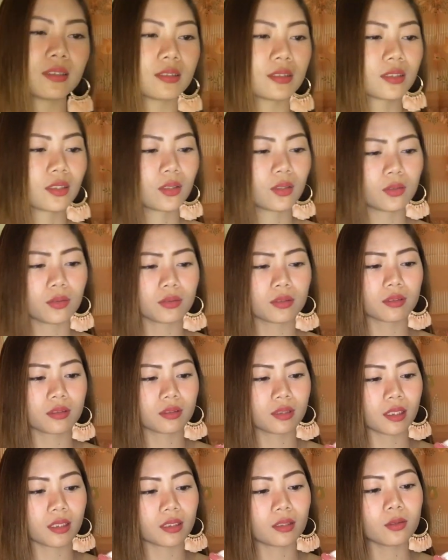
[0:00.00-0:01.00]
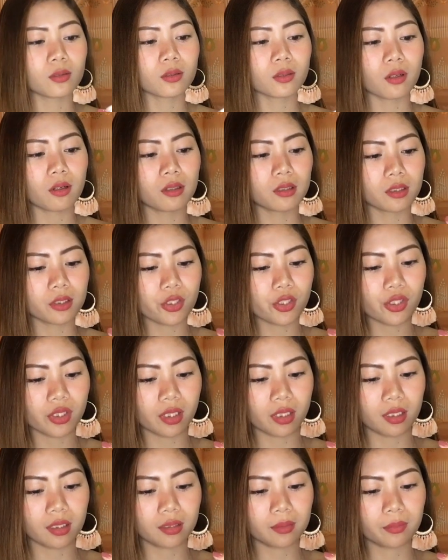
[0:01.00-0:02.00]
So, tatlong color
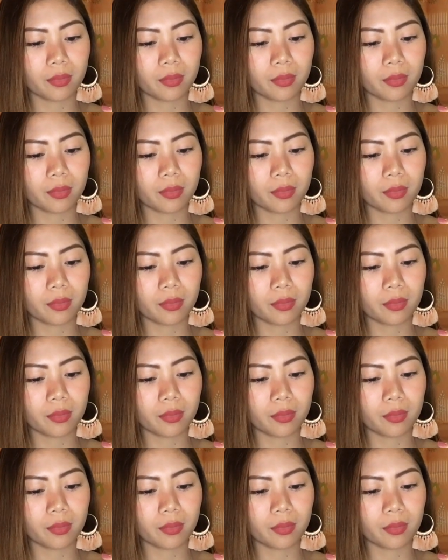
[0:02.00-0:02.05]
siya.